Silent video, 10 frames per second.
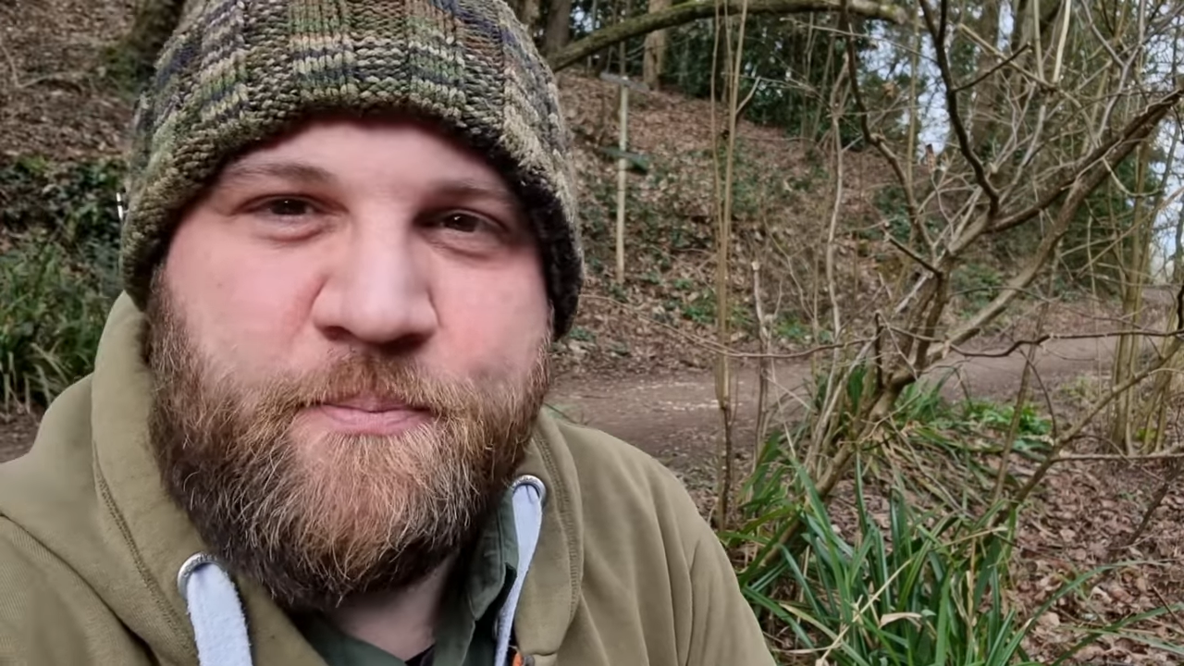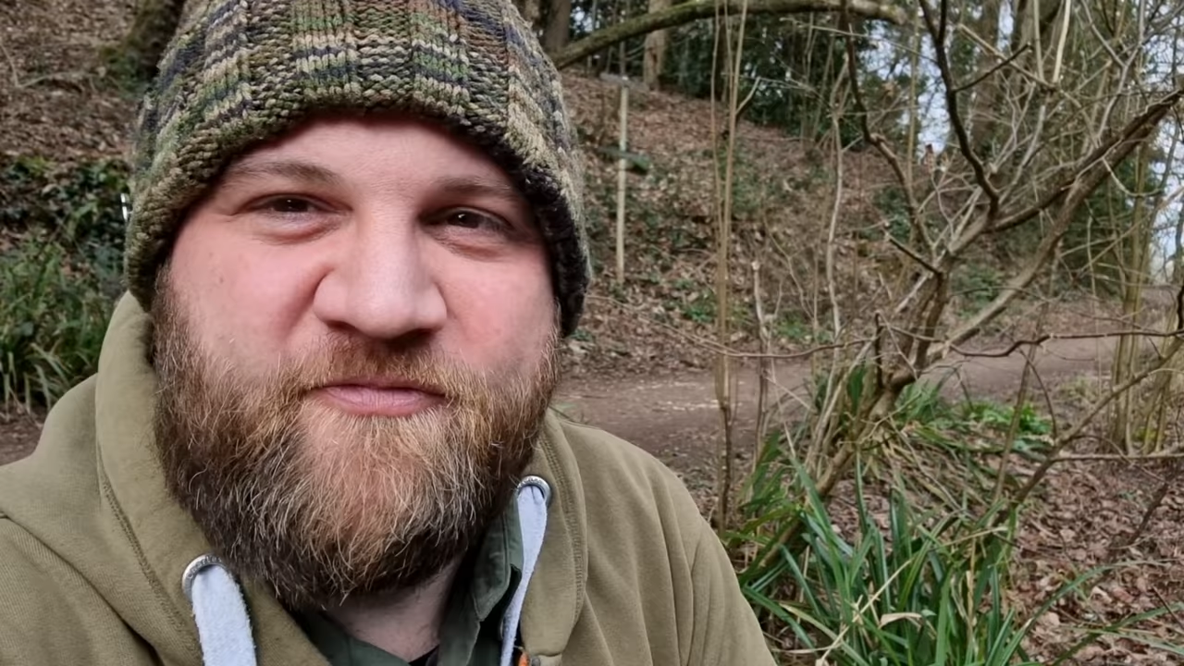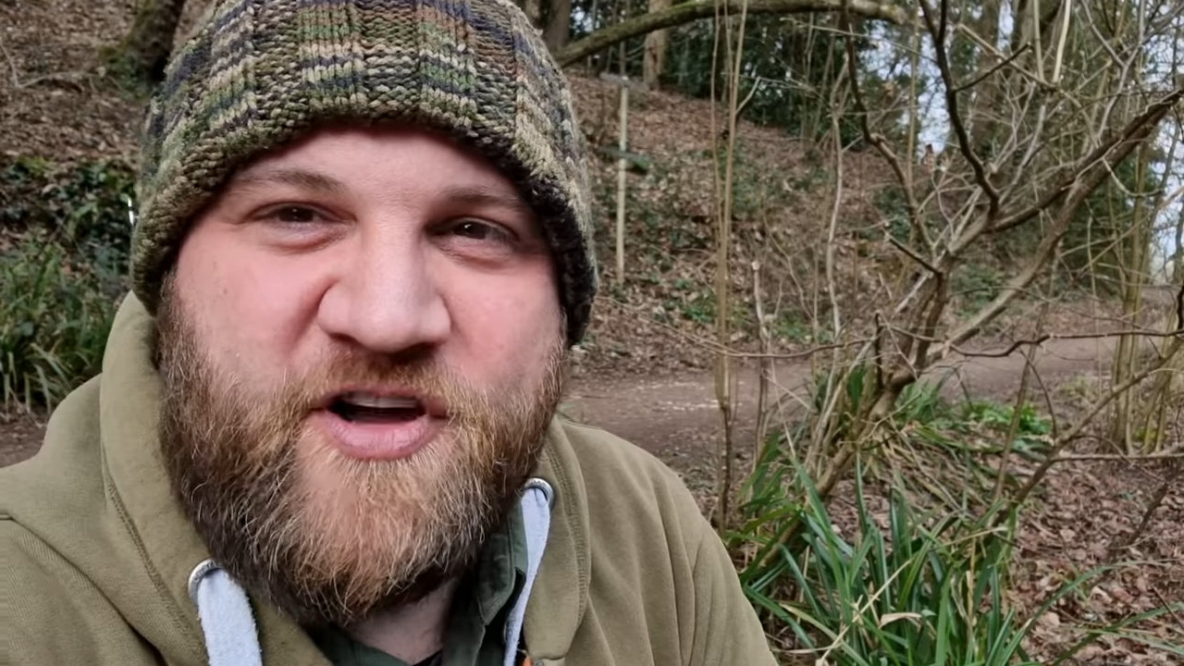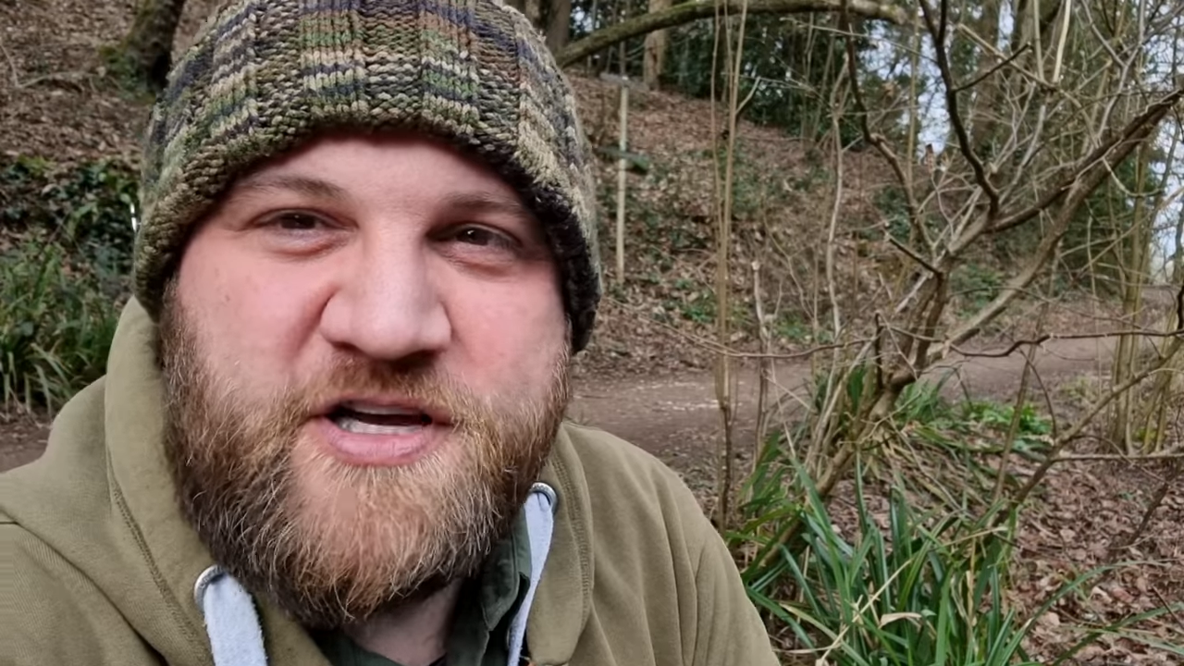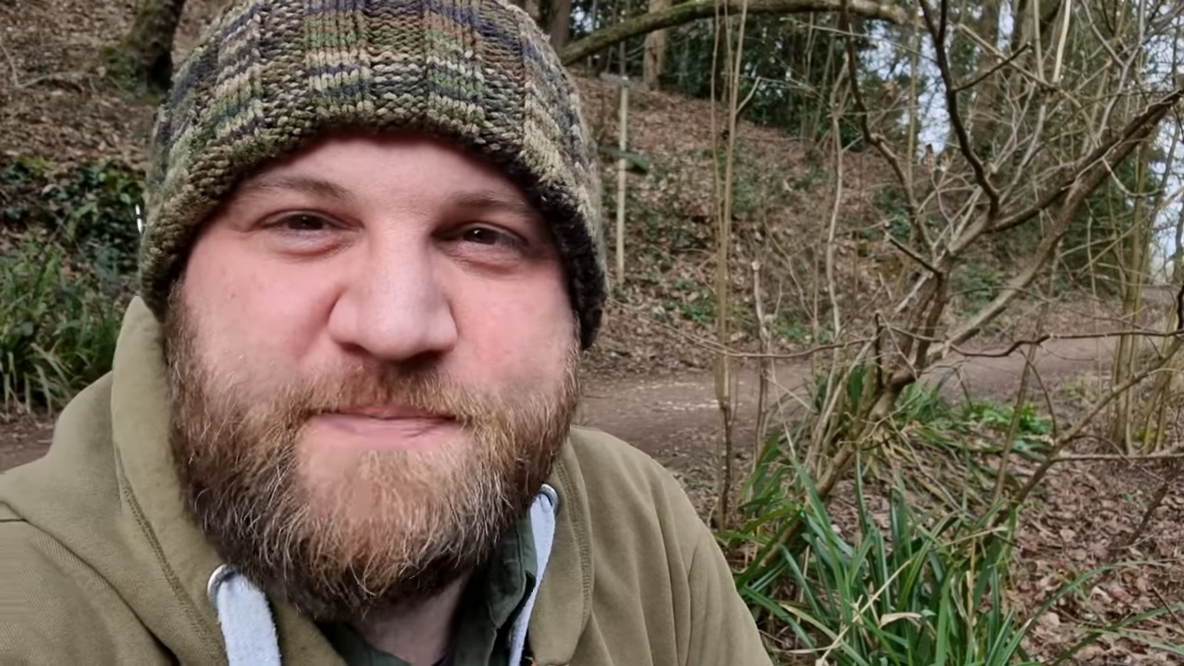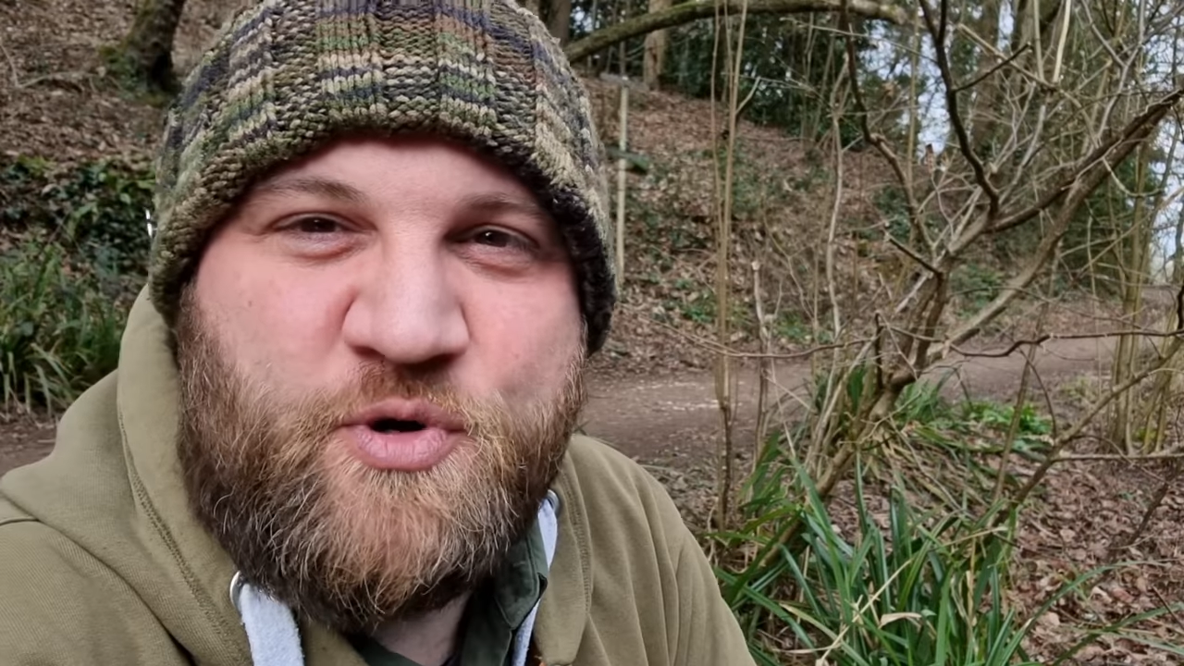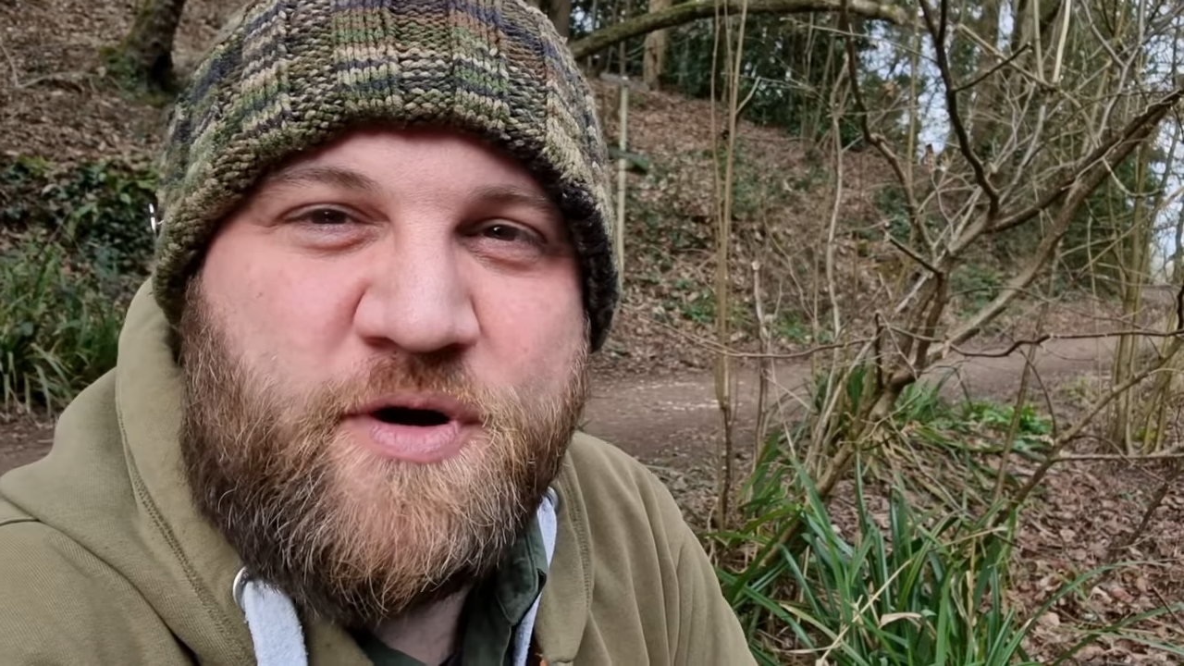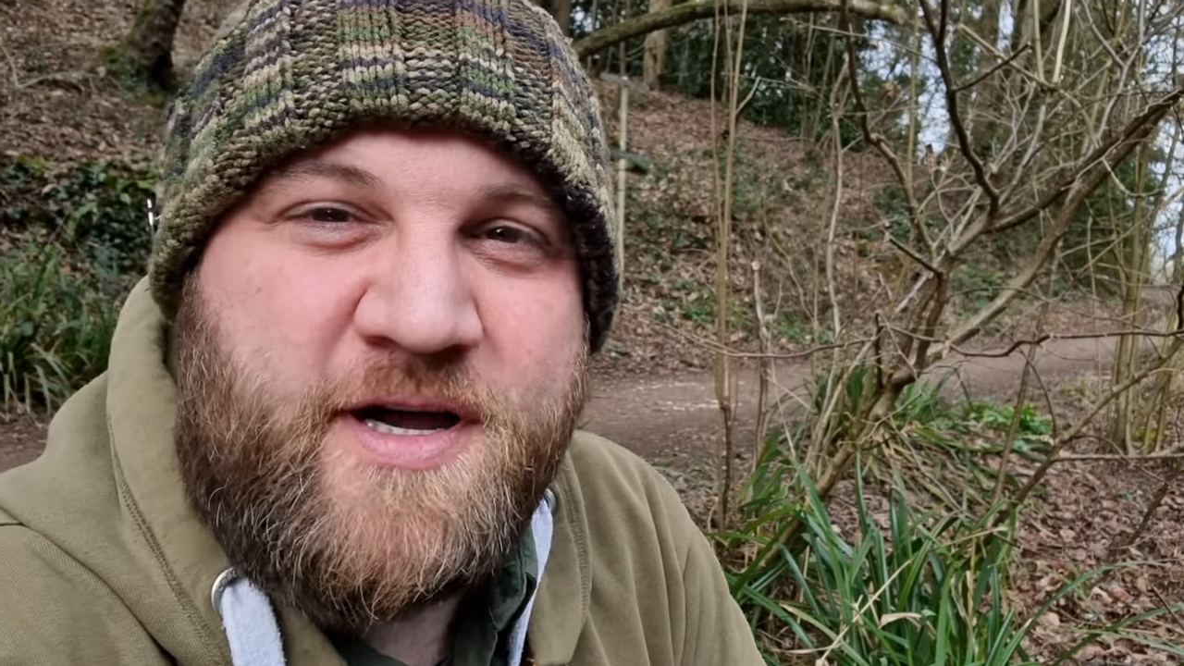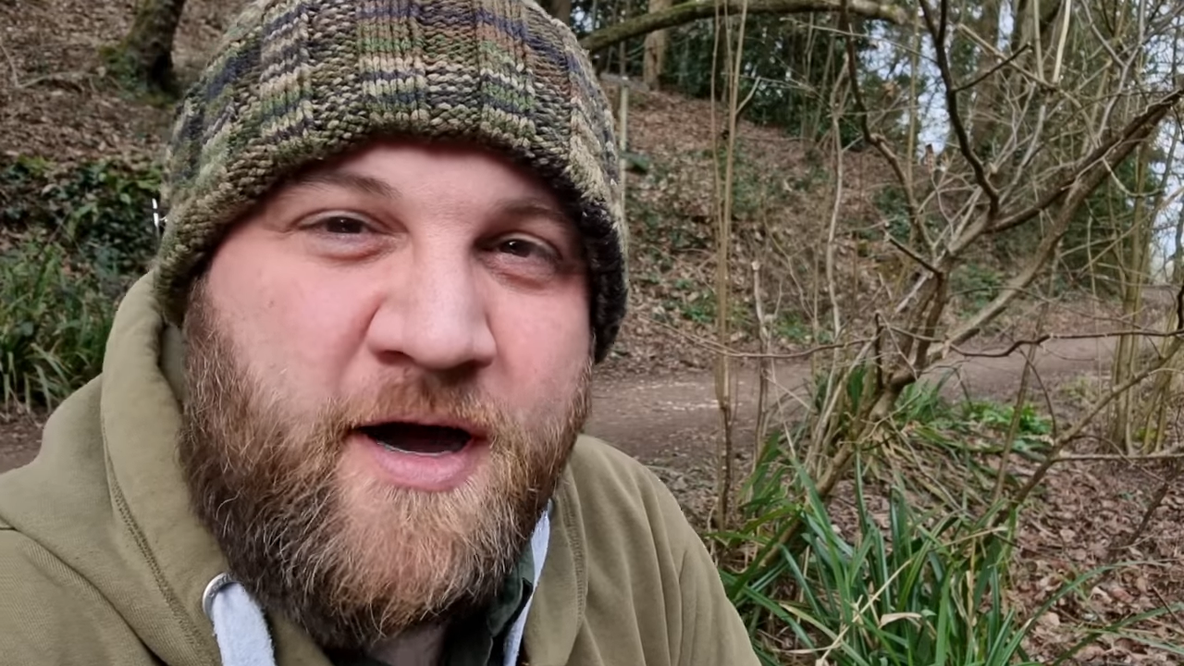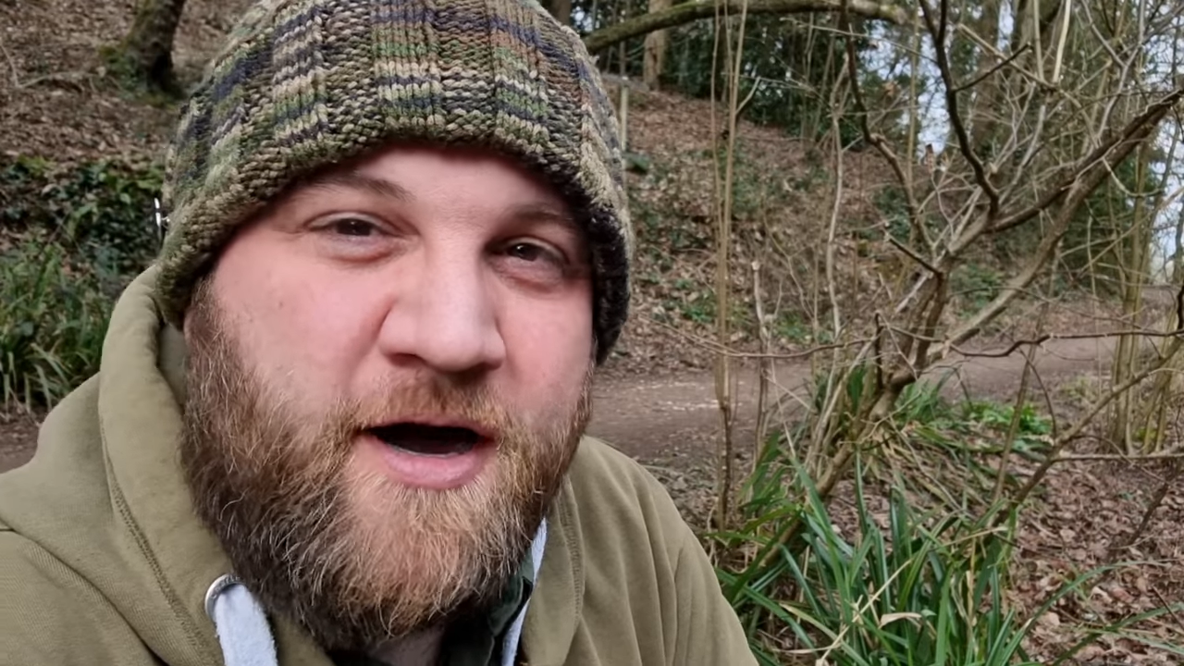first
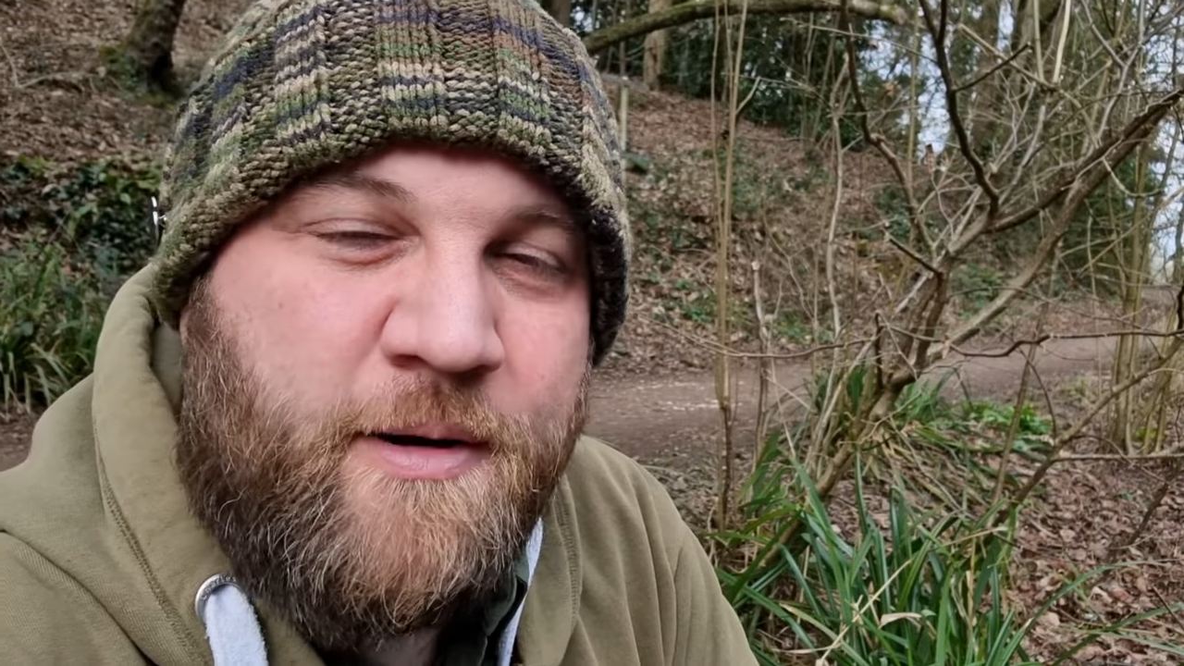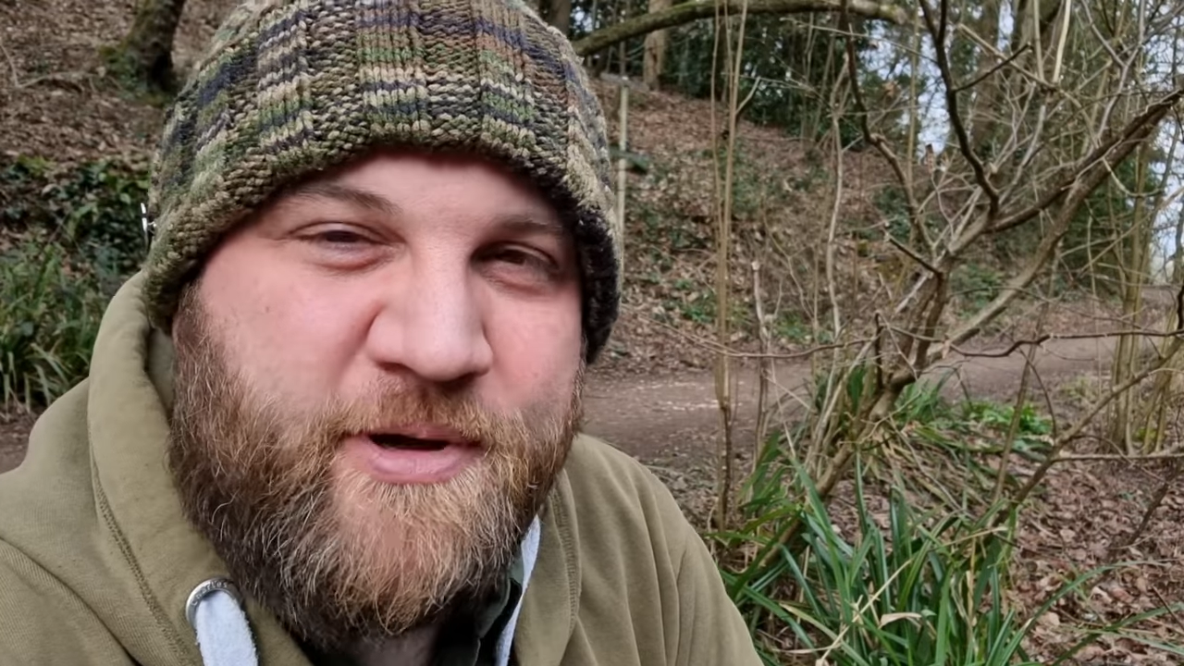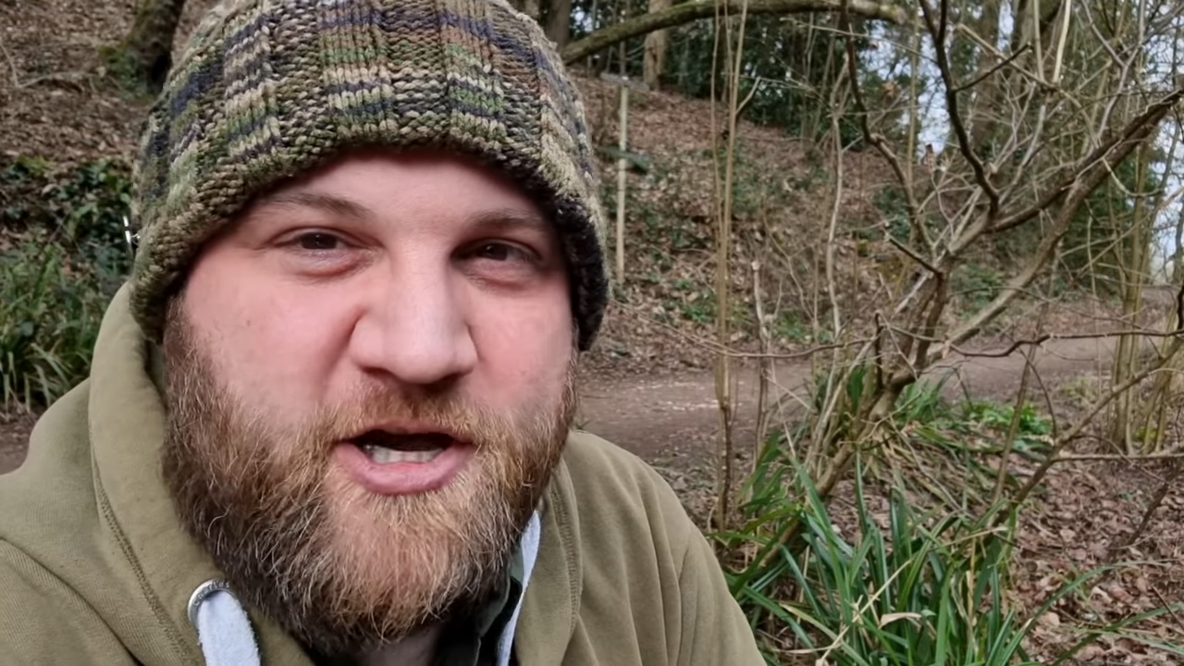brought carp